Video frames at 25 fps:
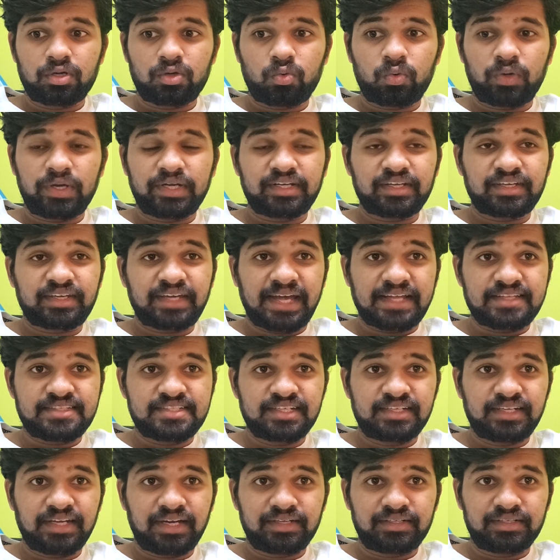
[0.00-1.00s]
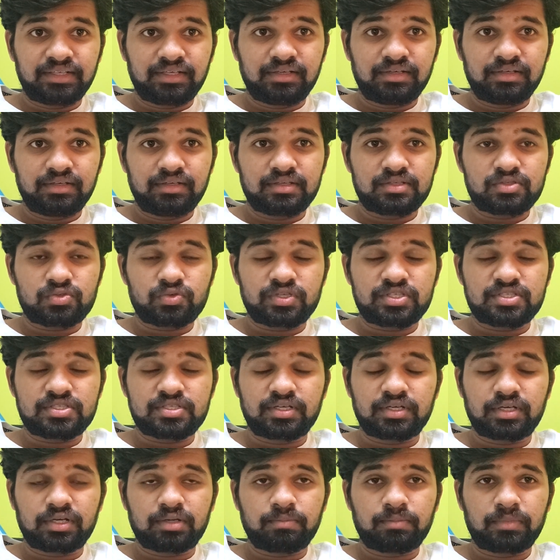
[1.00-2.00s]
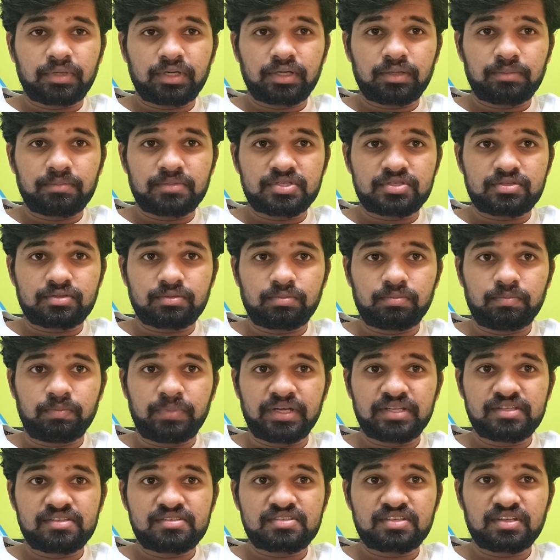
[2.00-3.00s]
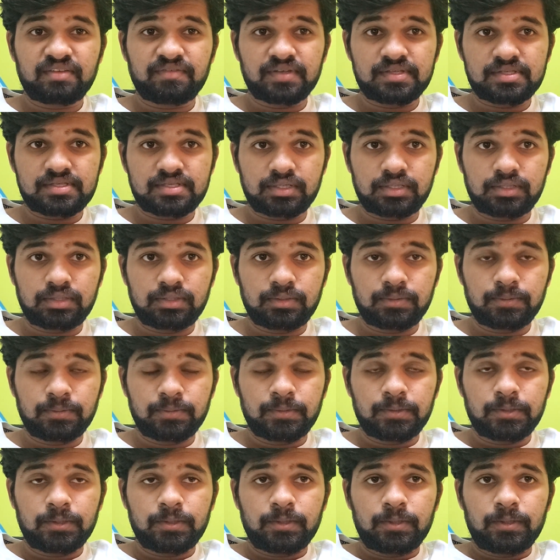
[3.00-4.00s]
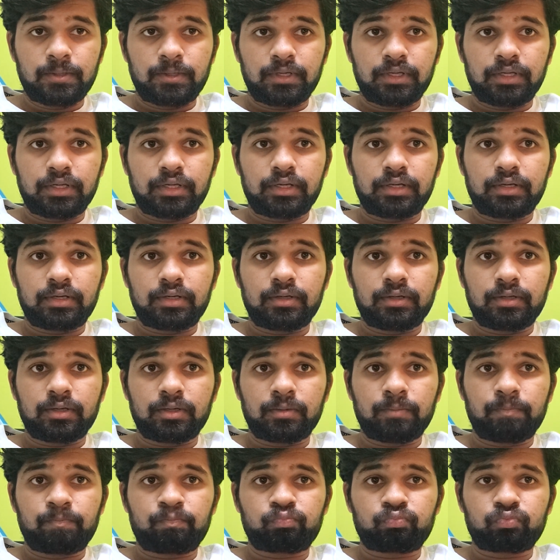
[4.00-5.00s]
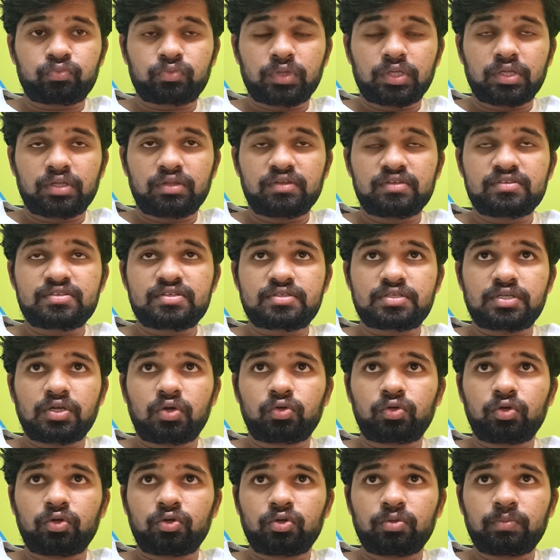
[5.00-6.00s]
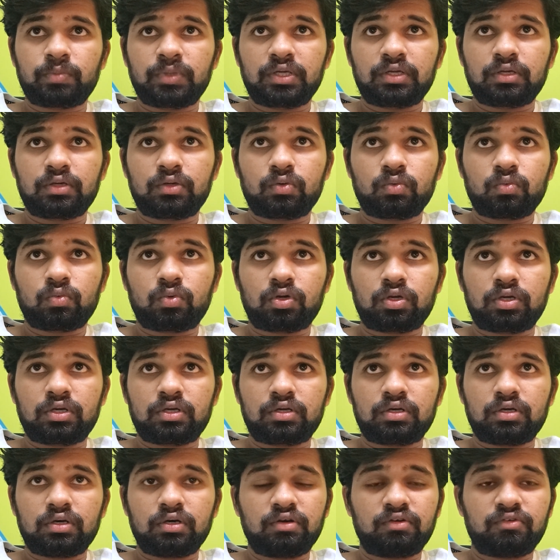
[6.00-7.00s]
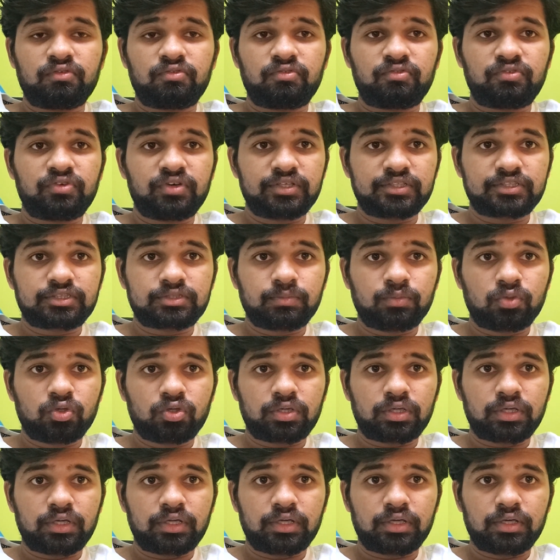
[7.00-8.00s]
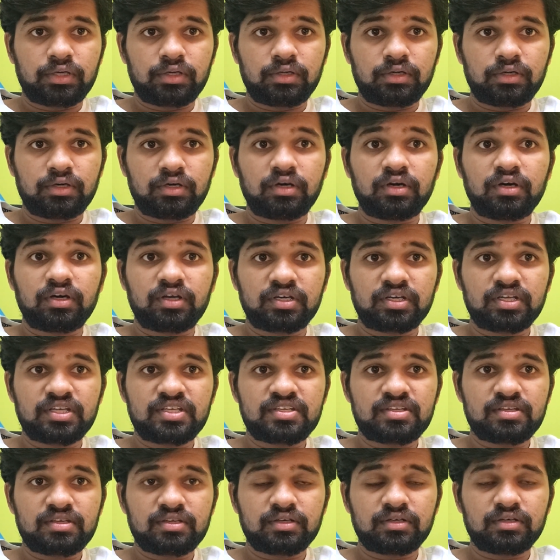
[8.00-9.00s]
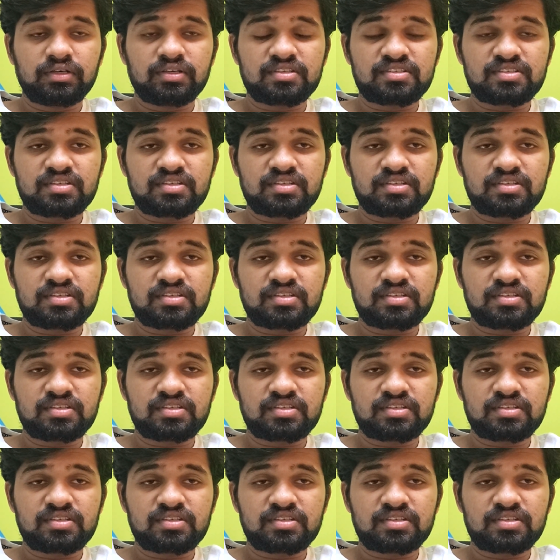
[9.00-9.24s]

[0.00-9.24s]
quite a catchy title. So it's written by Mr. Ben Stevenson, and this is touted to be what first book in Ernie